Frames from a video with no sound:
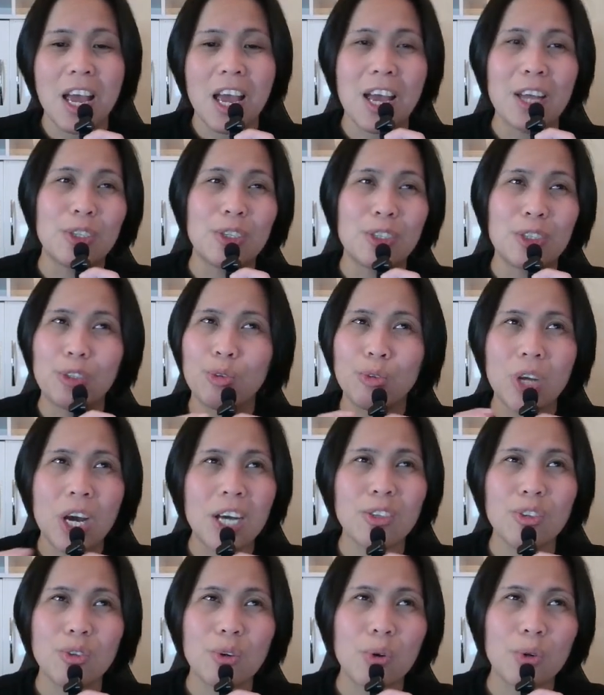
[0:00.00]
And do
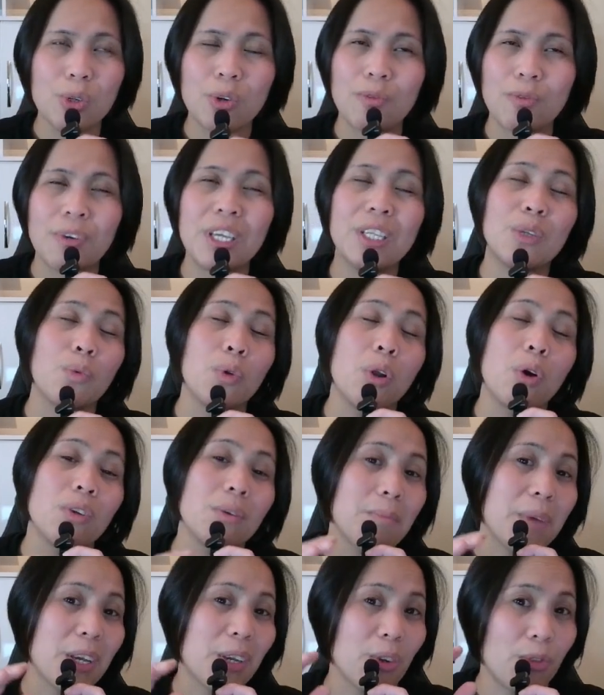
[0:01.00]
not soak your feet, it will only
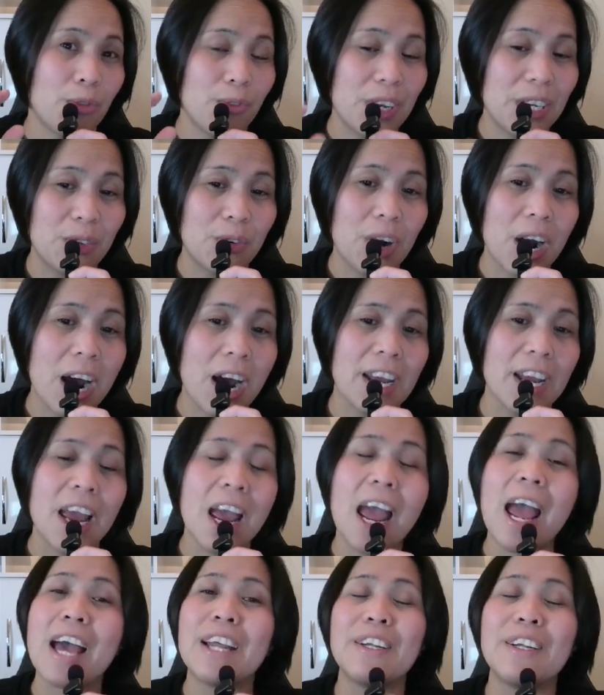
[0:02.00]
make your feet dry,
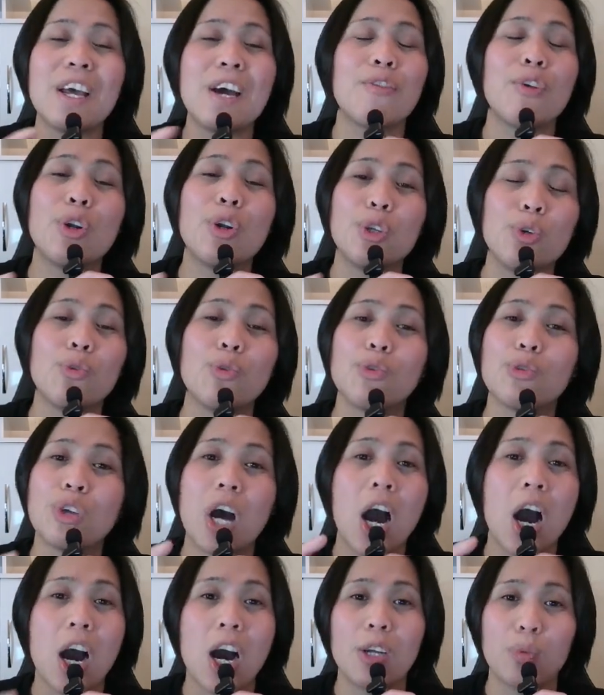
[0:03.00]
and never use
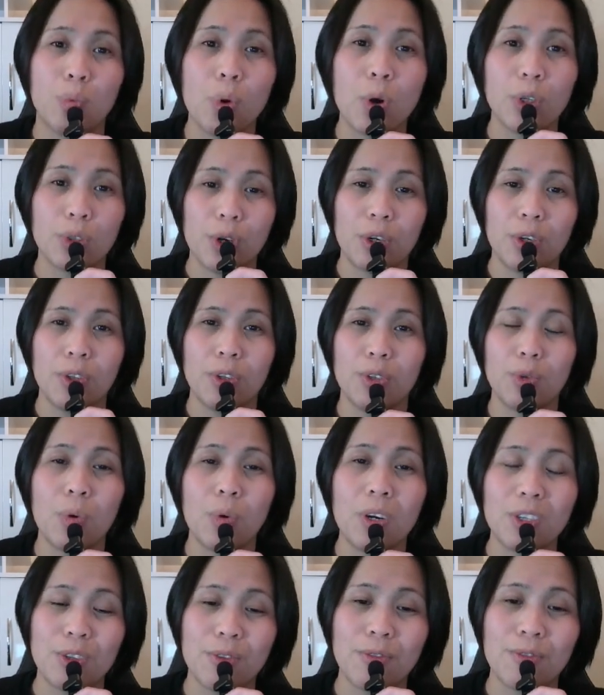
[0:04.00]
hot water to
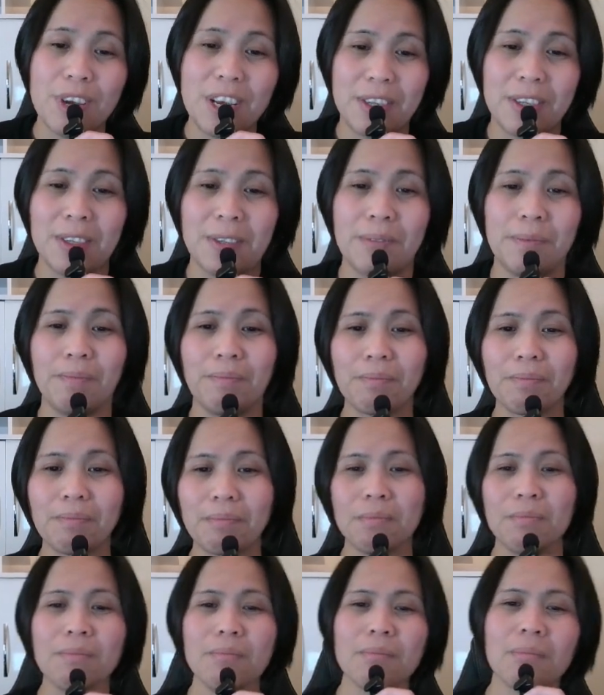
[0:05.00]
wash your feet.
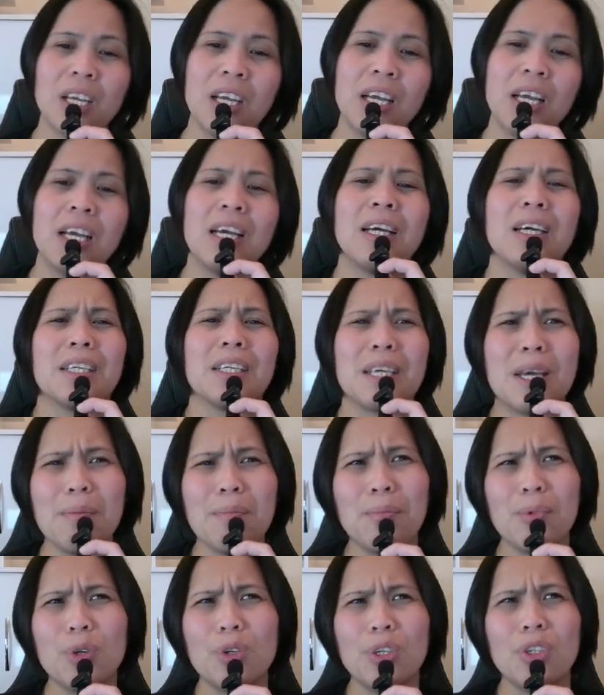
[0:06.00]

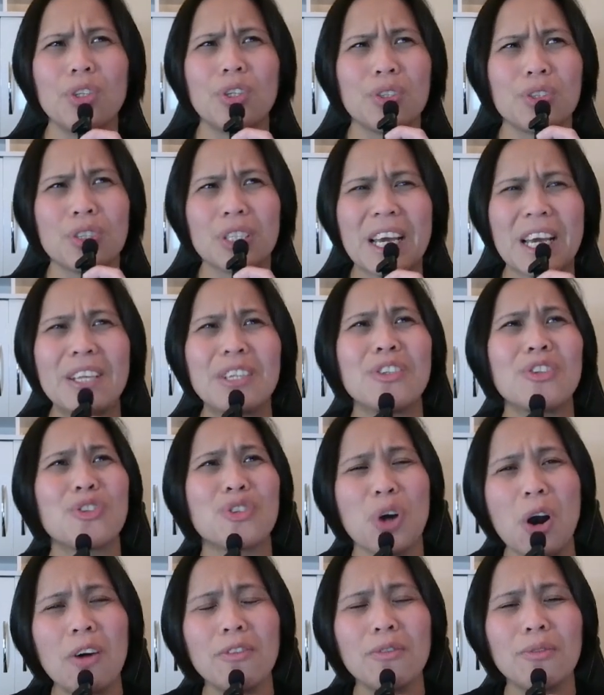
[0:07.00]
Keep your skin
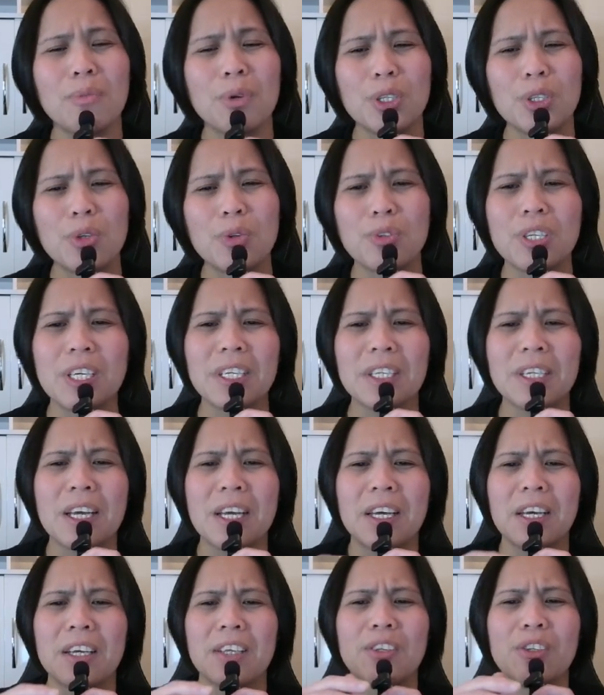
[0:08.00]
soft using
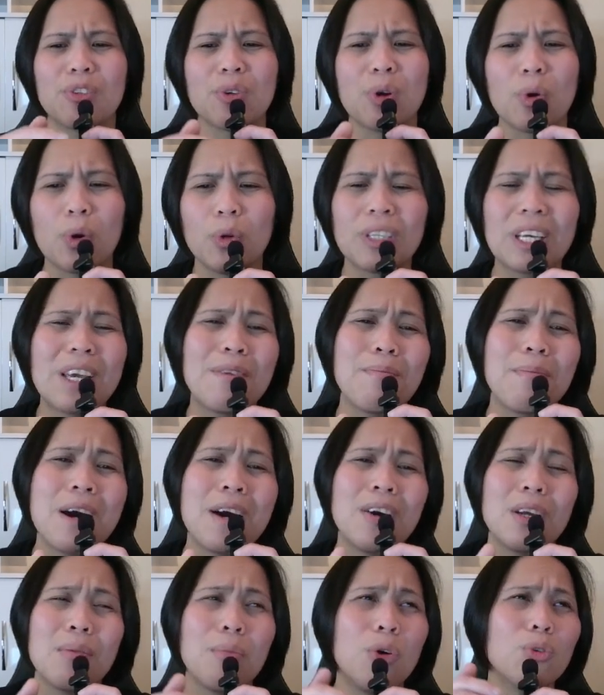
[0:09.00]
the so-called
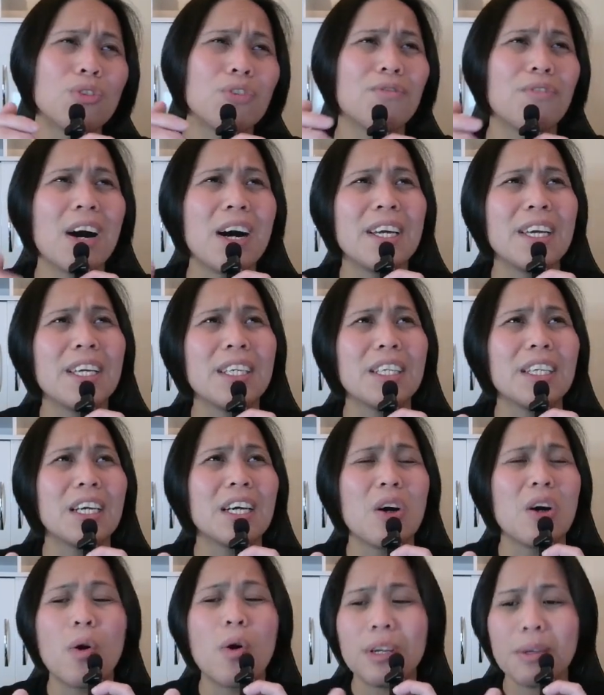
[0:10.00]
emulsifying
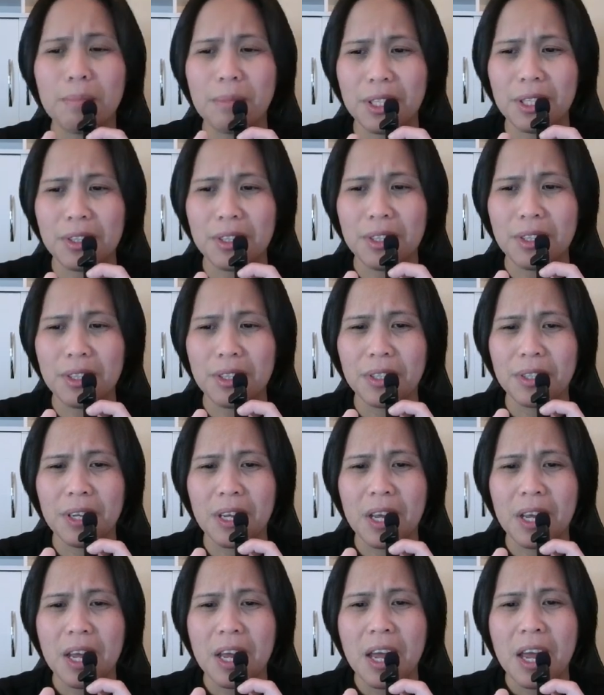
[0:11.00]
ointment,
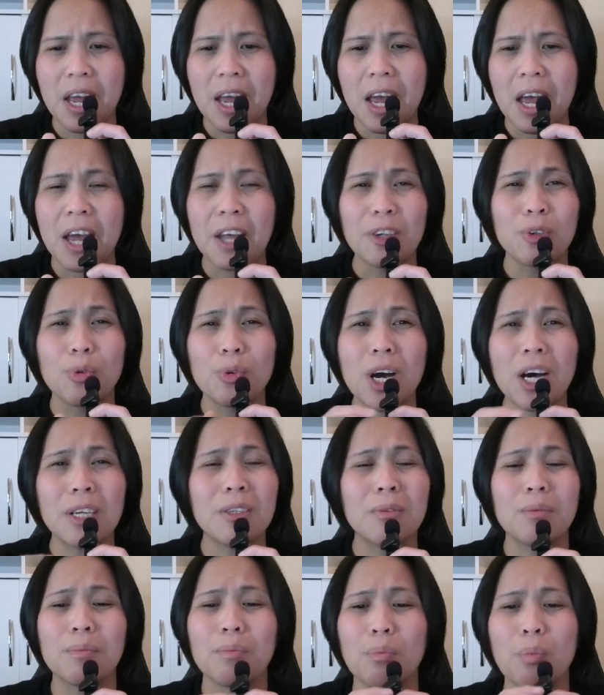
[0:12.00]
and do not
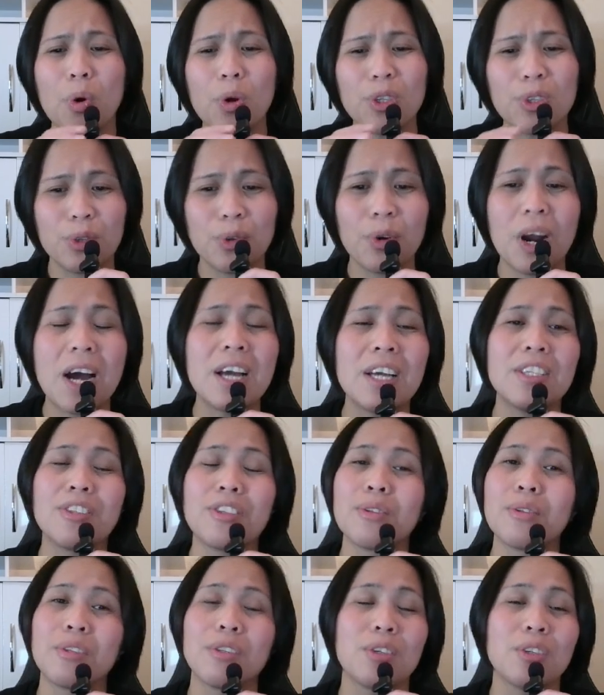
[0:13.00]

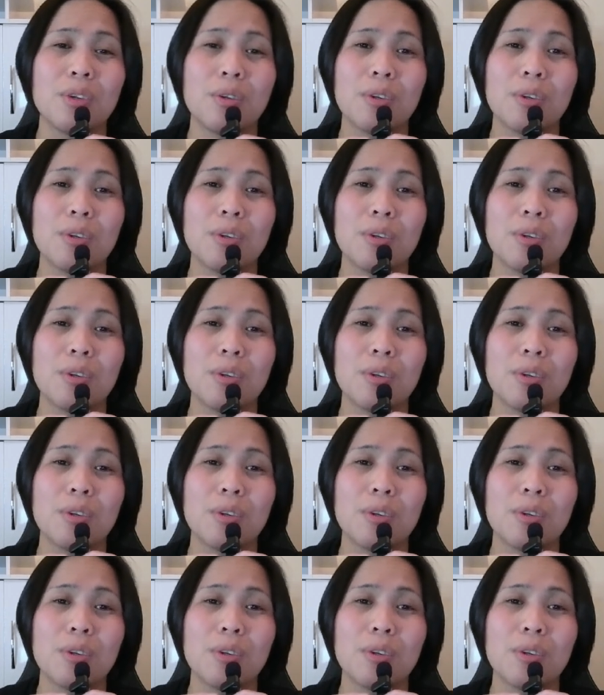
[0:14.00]
use